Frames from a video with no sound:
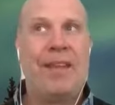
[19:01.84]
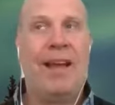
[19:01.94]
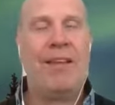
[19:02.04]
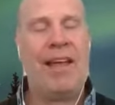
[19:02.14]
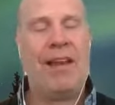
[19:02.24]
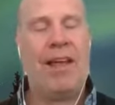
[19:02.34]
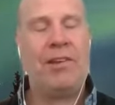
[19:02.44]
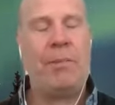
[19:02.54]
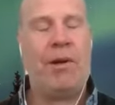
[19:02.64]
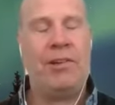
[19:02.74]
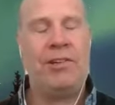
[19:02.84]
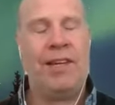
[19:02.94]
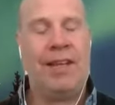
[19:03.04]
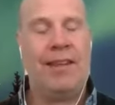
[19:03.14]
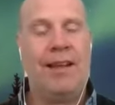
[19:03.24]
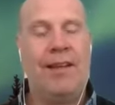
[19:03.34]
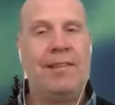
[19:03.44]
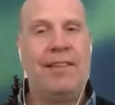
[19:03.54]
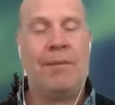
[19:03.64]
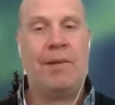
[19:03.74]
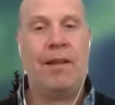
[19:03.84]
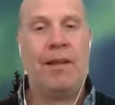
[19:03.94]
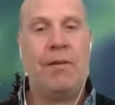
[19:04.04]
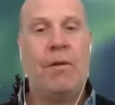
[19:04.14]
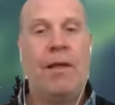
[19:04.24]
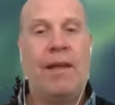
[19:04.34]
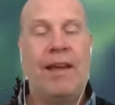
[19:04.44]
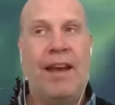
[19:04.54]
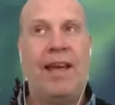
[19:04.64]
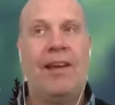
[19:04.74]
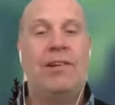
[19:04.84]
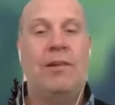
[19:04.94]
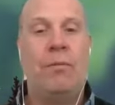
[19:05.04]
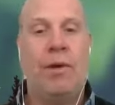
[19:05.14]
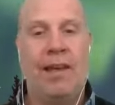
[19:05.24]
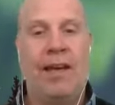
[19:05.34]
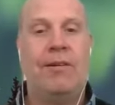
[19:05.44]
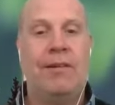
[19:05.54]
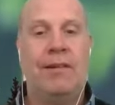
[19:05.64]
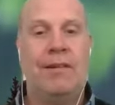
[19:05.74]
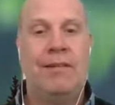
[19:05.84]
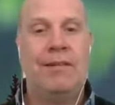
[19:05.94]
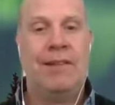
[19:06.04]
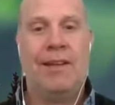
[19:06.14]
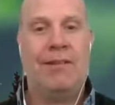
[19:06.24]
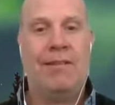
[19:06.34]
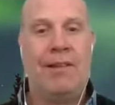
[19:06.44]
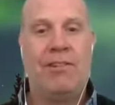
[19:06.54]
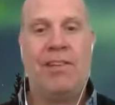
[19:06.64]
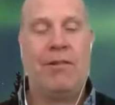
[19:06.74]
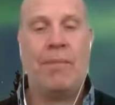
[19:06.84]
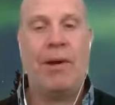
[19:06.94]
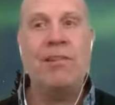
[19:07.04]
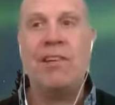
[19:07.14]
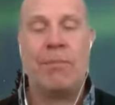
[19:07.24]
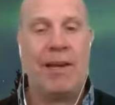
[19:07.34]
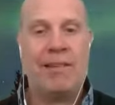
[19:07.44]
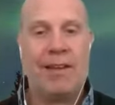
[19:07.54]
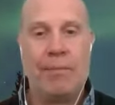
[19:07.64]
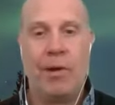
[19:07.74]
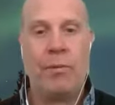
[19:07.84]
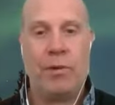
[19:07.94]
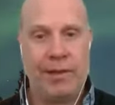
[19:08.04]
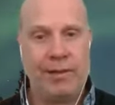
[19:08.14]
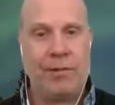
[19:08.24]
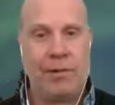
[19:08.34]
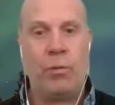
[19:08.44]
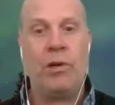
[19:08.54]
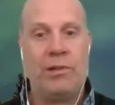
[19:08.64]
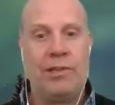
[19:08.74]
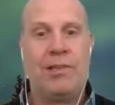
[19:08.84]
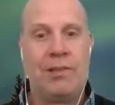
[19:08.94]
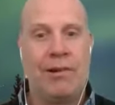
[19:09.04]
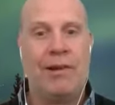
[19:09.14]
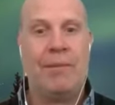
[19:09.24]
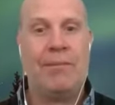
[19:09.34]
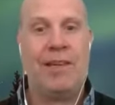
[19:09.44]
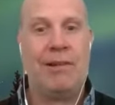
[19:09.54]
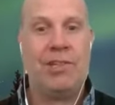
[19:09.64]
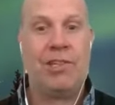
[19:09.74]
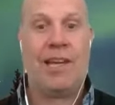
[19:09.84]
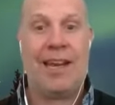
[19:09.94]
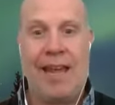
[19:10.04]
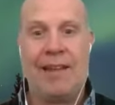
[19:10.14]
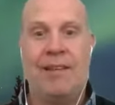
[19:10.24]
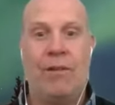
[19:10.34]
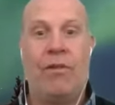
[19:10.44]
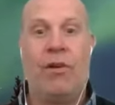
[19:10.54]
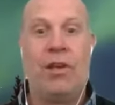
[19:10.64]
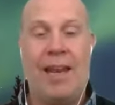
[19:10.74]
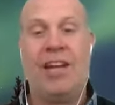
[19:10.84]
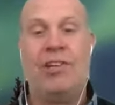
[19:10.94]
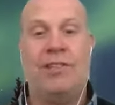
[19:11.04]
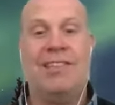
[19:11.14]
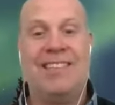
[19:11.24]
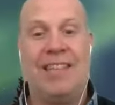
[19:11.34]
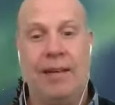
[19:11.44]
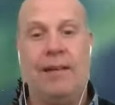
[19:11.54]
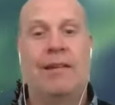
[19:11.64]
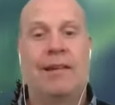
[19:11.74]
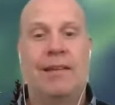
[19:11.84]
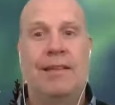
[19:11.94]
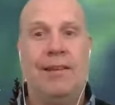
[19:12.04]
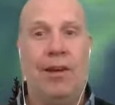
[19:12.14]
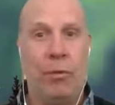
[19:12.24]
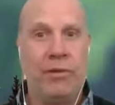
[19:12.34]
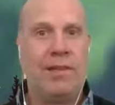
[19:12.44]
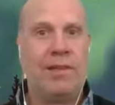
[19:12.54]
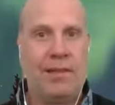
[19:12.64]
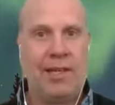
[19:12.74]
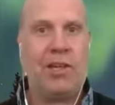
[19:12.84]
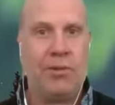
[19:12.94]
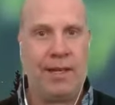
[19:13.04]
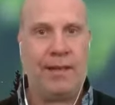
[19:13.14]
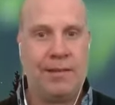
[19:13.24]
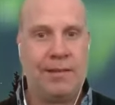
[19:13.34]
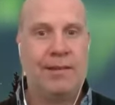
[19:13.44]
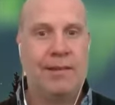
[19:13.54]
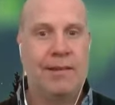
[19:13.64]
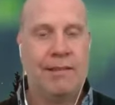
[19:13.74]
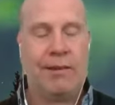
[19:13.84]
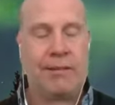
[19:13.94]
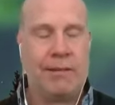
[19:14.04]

I love that last part you shared that last statement connection without you know ulterior motive basically my words for, for what you just described you know just connecting for connection's sake I want to see you Liz sorry,